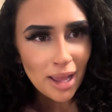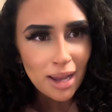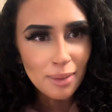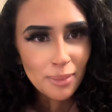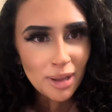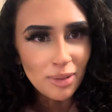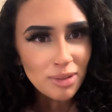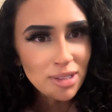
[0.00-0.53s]
And
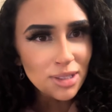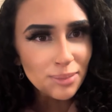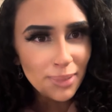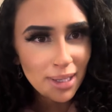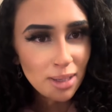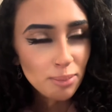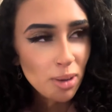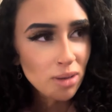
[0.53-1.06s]
I'm like, what you
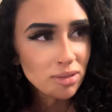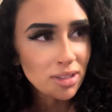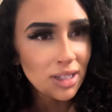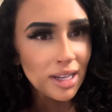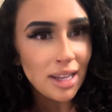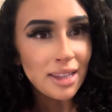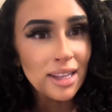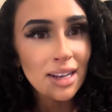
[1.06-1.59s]
mean you
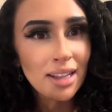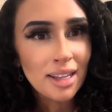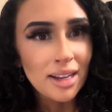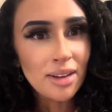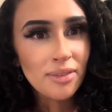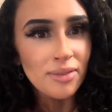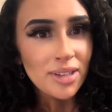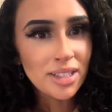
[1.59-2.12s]
posted it? And then
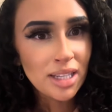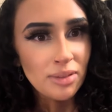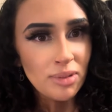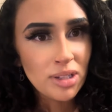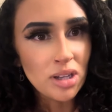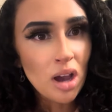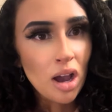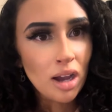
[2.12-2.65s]
like like
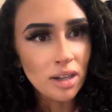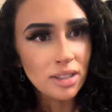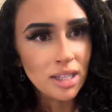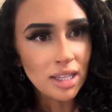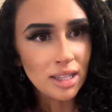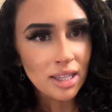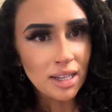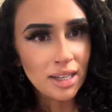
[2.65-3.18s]
we talked
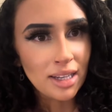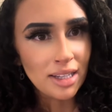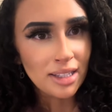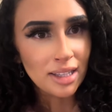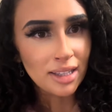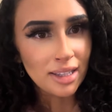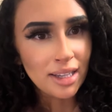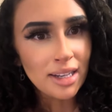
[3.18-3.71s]
and then he
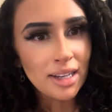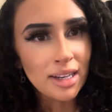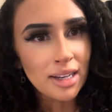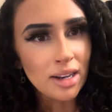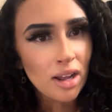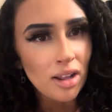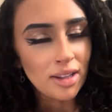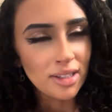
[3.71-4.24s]
deleted
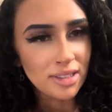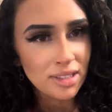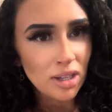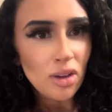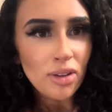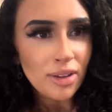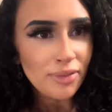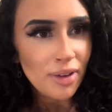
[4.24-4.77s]
it all and he's like
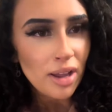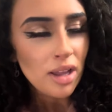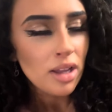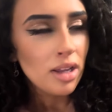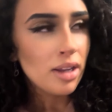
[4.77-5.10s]
only five